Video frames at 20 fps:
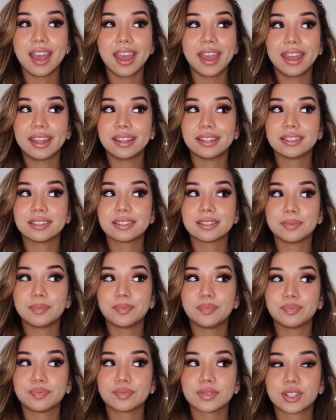And
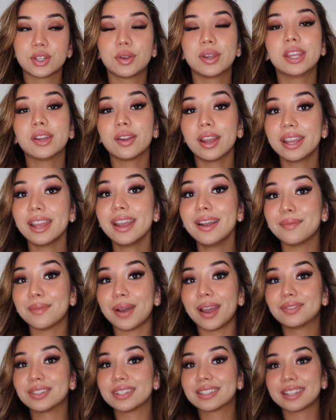so here I
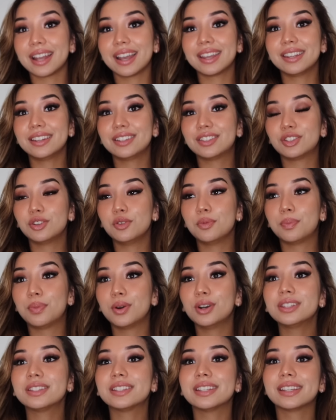am. I've decided to
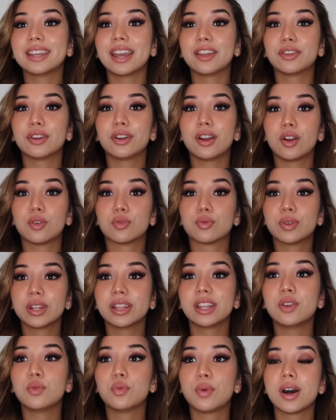put together a
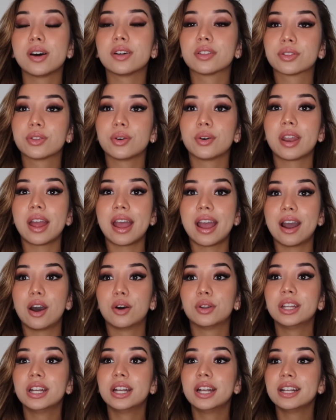really well thought
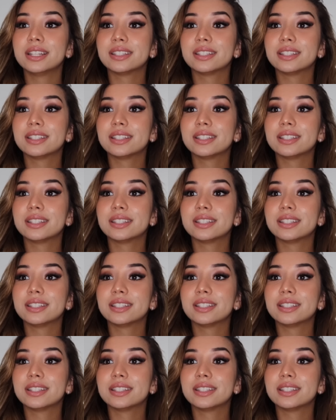out,